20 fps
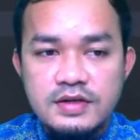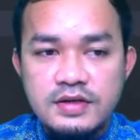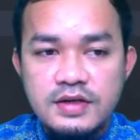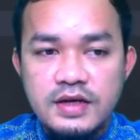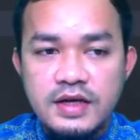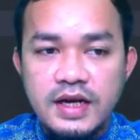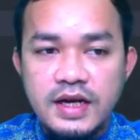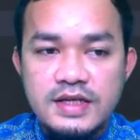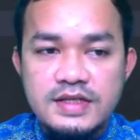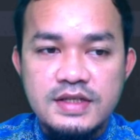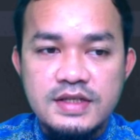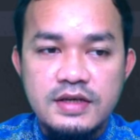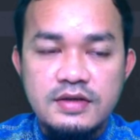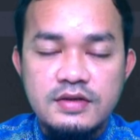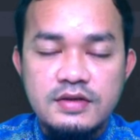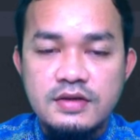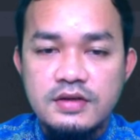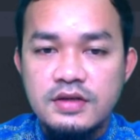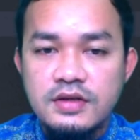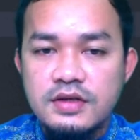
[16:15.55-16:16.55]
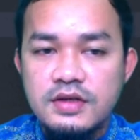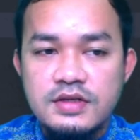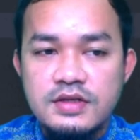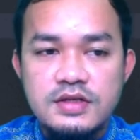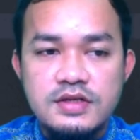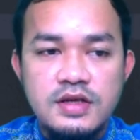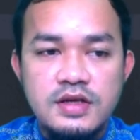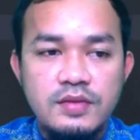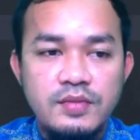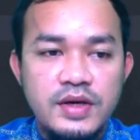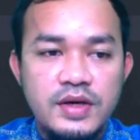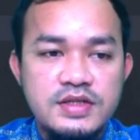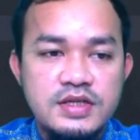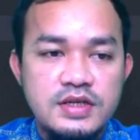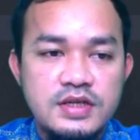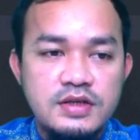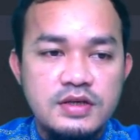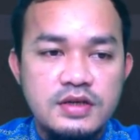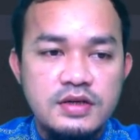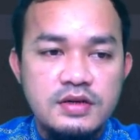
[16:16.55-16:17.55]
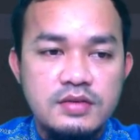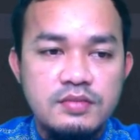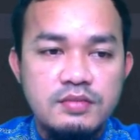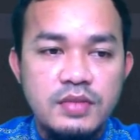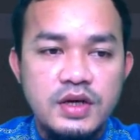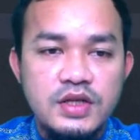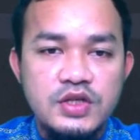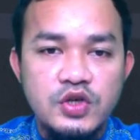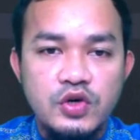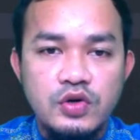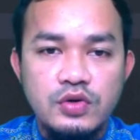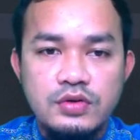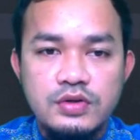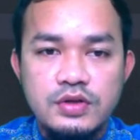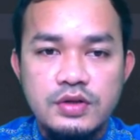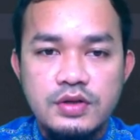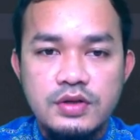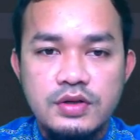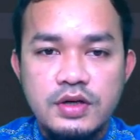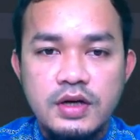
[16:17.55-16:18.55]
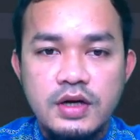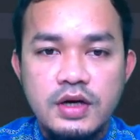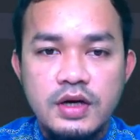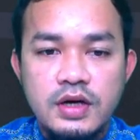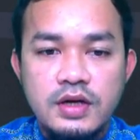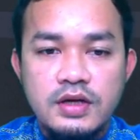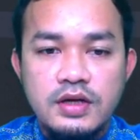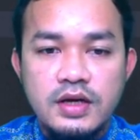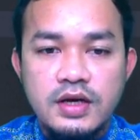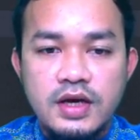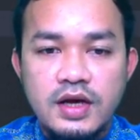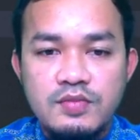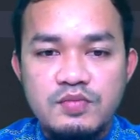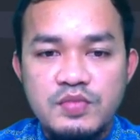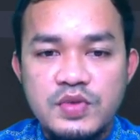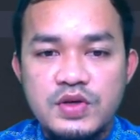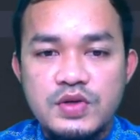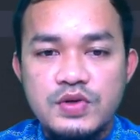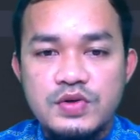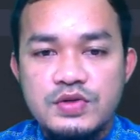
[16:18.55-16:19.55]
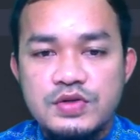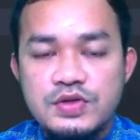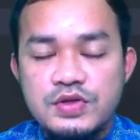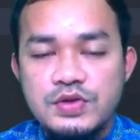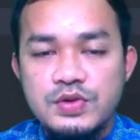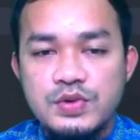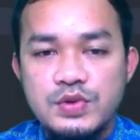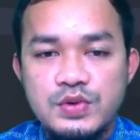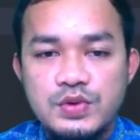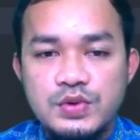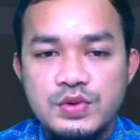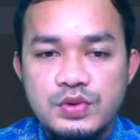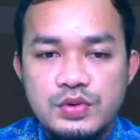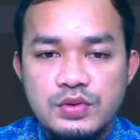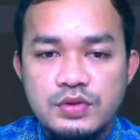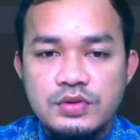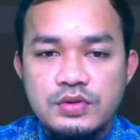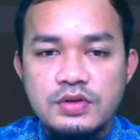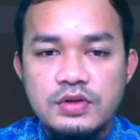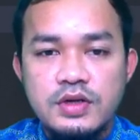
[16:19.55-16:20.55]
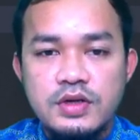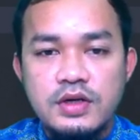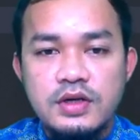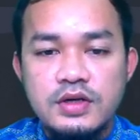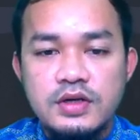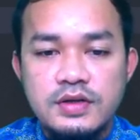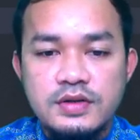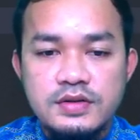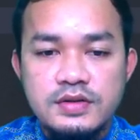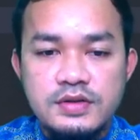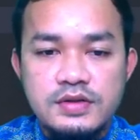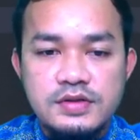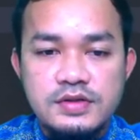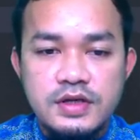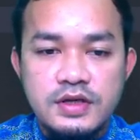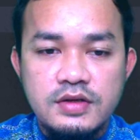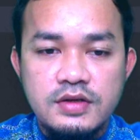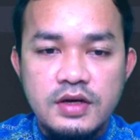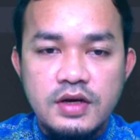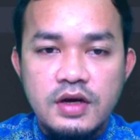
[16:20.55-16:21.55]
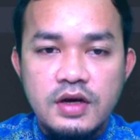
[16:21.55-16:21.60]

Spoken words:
This is a magic method that can be used to set.